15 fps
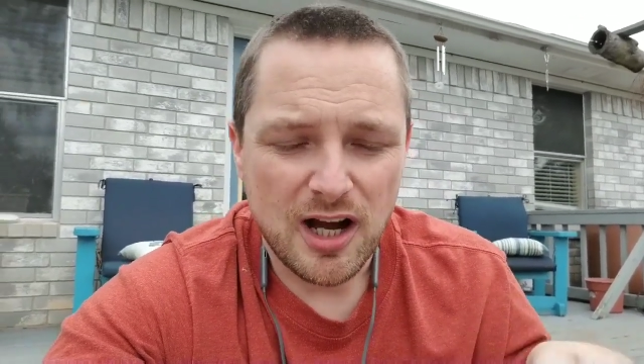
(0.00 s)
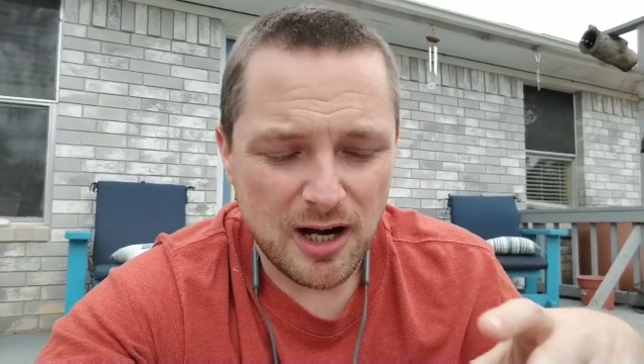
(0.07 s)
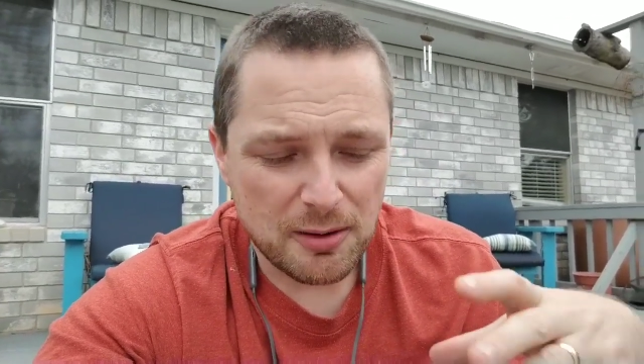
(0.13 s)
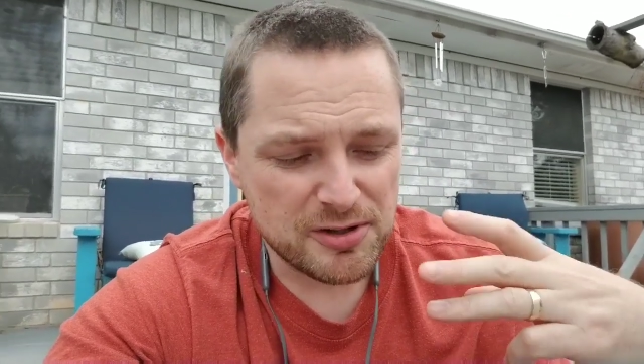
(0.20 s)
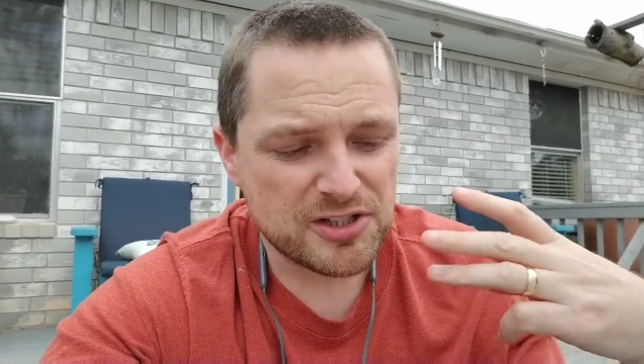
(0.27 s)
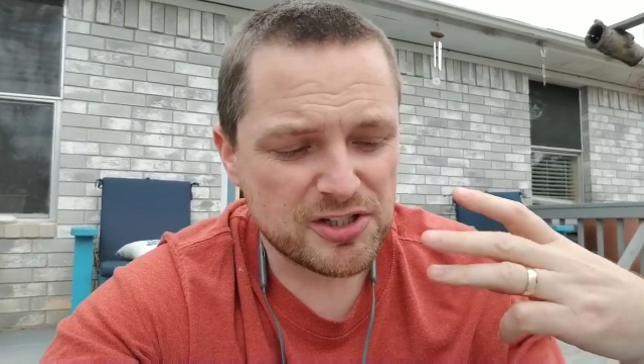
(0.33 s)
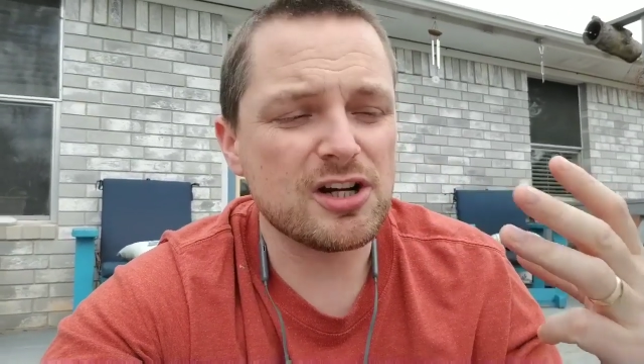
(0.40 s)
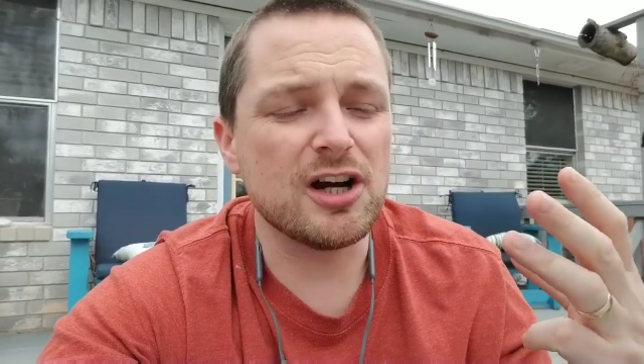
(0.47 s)
I'm
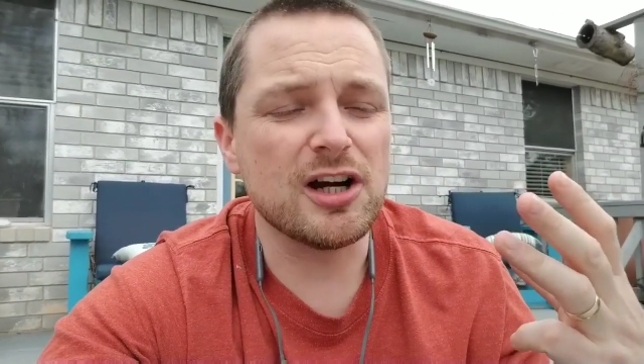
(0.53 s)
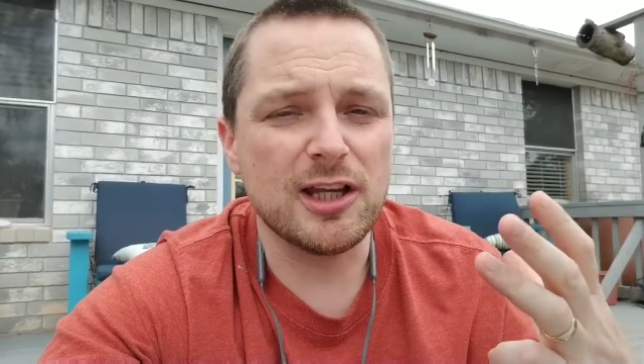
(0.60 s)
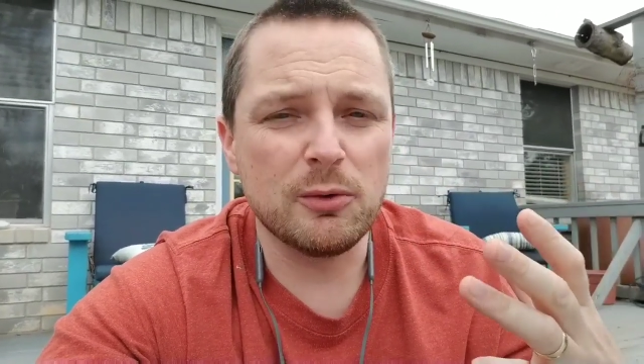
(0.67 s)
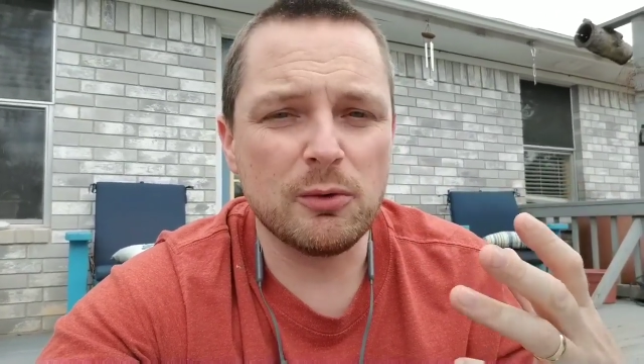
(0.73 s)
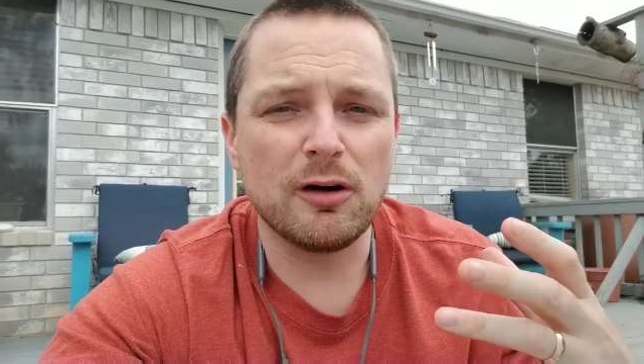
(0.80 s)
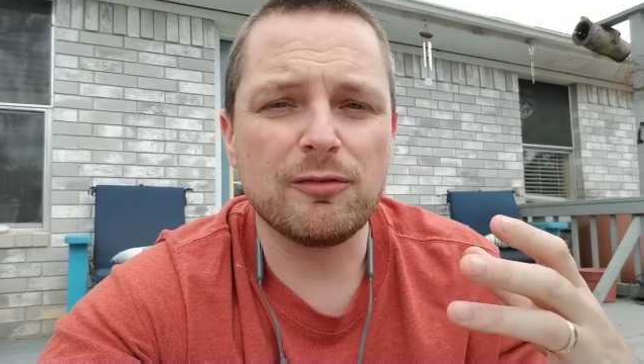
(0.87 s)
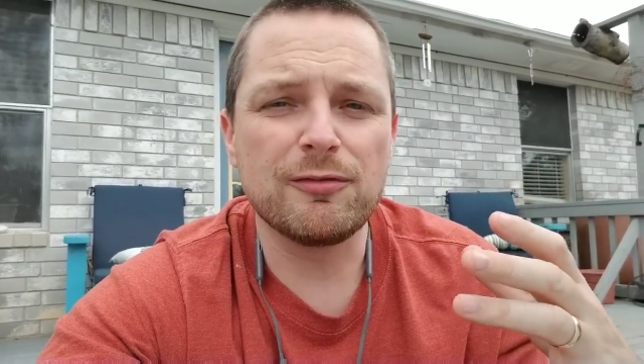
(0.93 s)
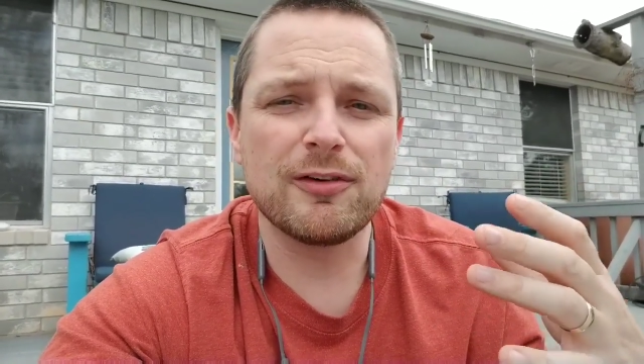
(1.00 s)
going to start
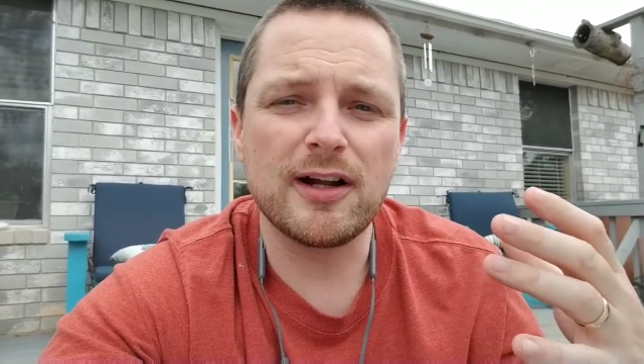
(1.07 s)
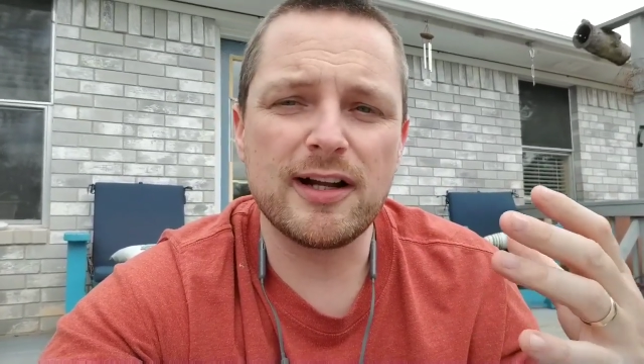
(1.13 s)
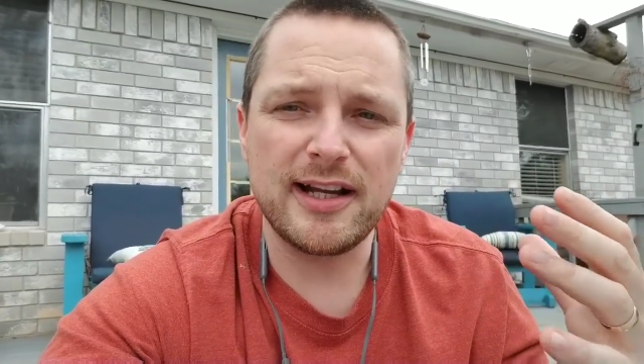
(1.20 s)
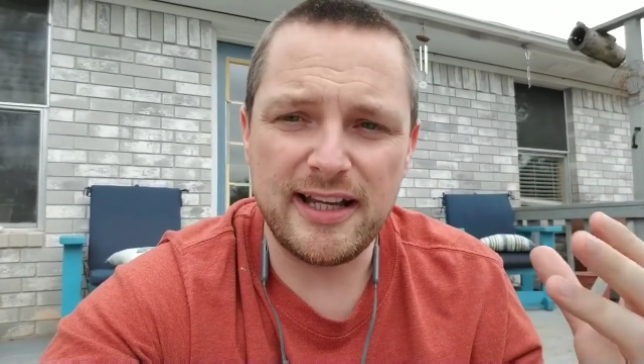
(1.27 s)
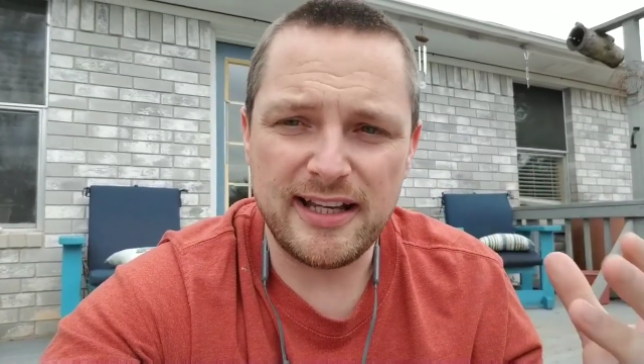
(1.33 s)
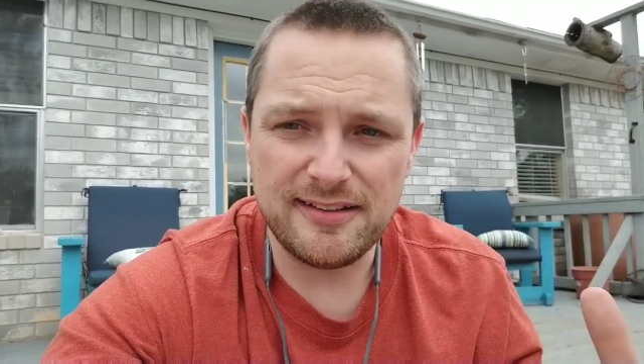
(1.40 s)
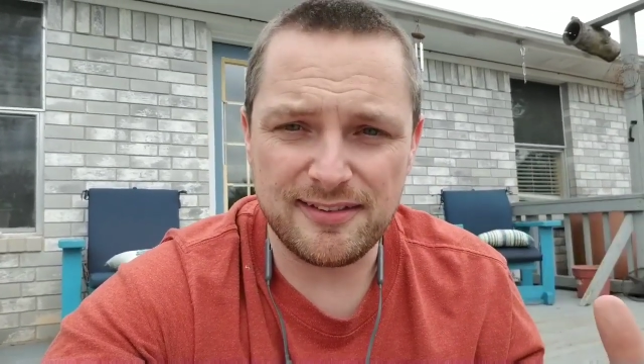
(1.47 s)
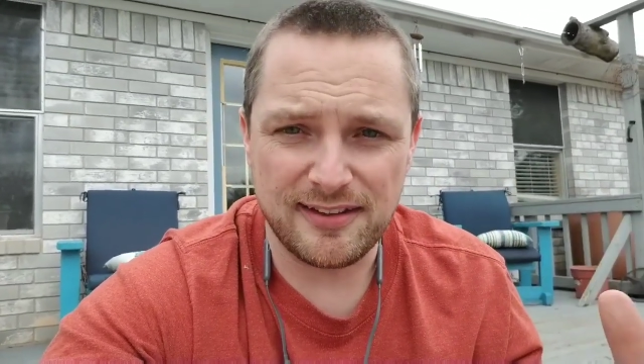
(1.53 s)
you off
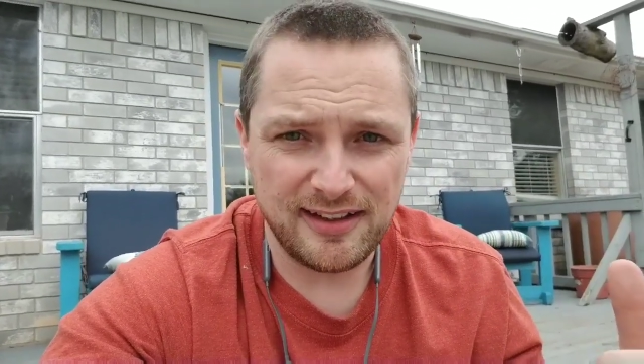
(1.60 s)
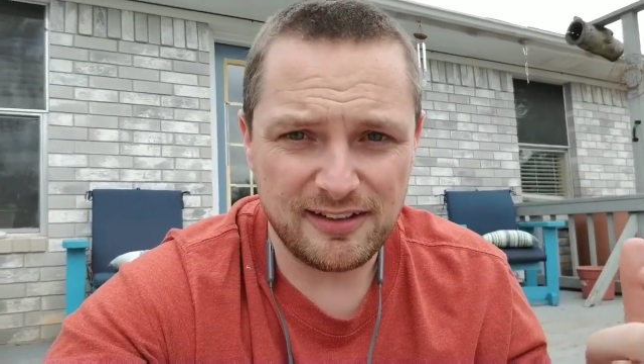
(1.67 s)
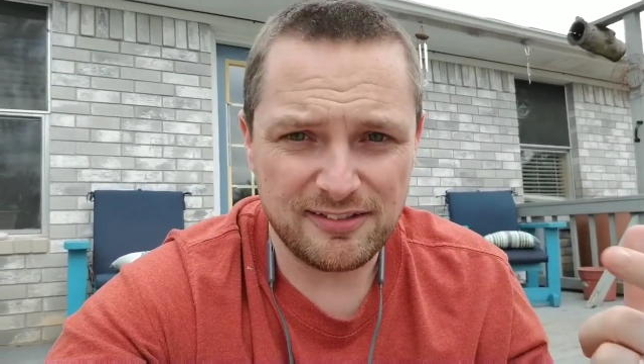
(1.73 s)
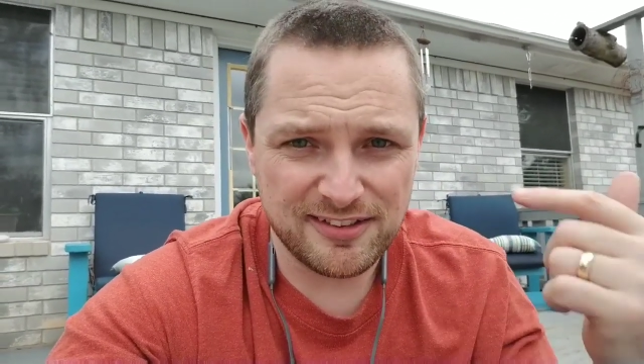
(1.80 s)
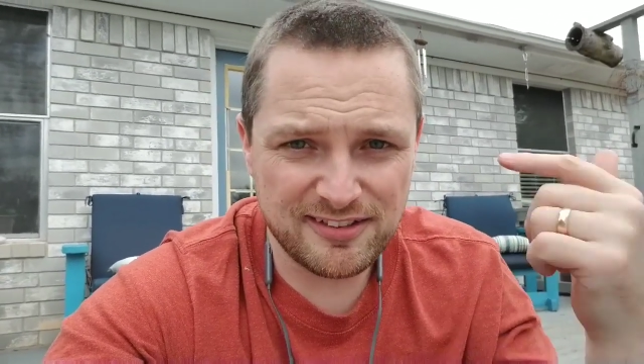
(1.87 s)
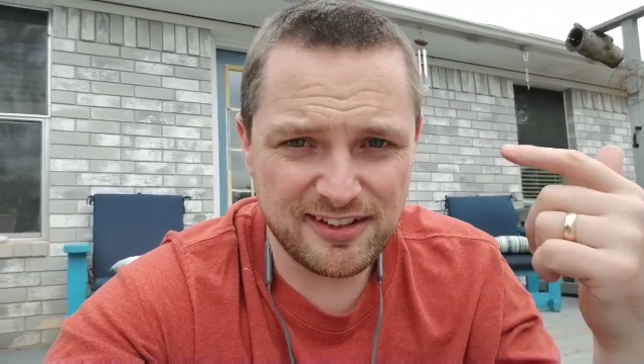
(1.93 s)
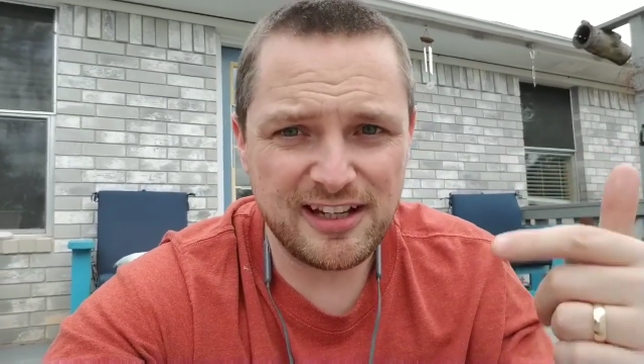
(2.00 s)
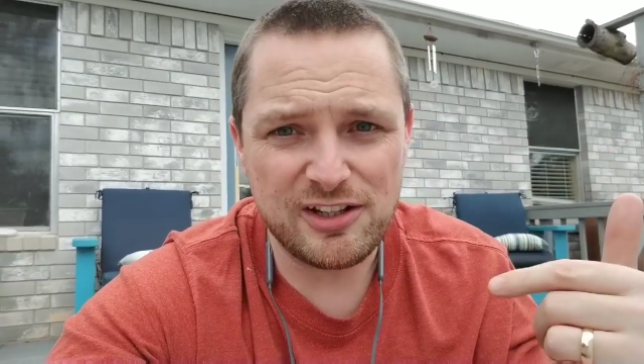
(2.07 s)
easy
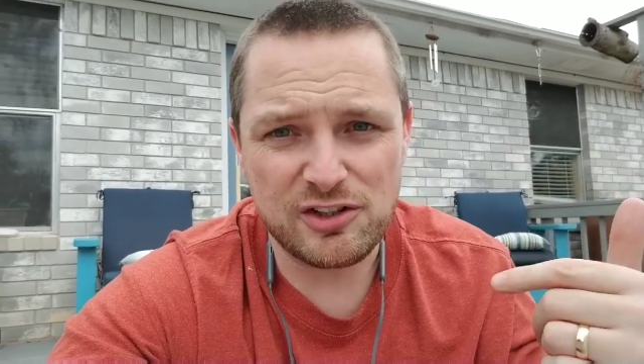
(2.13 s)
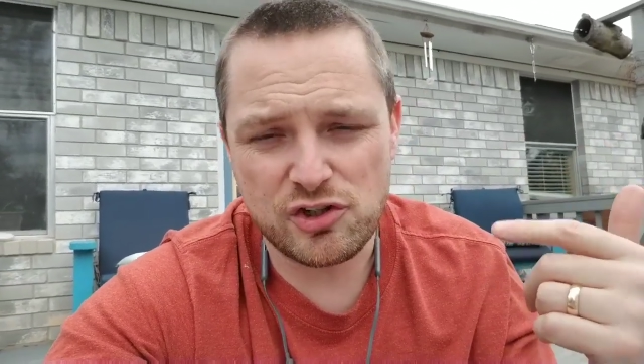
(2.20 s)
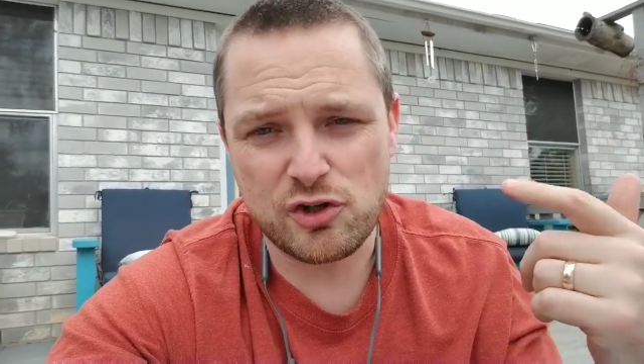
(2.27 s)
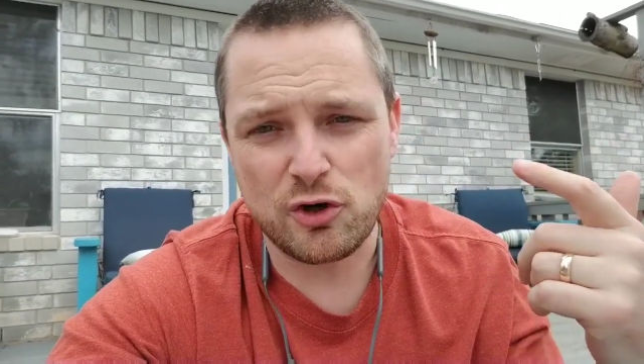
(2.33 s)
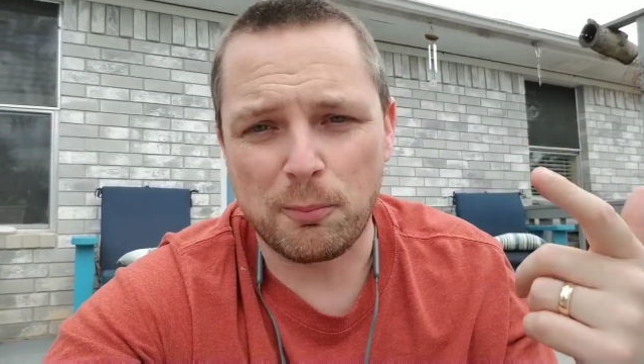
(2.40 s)
to teach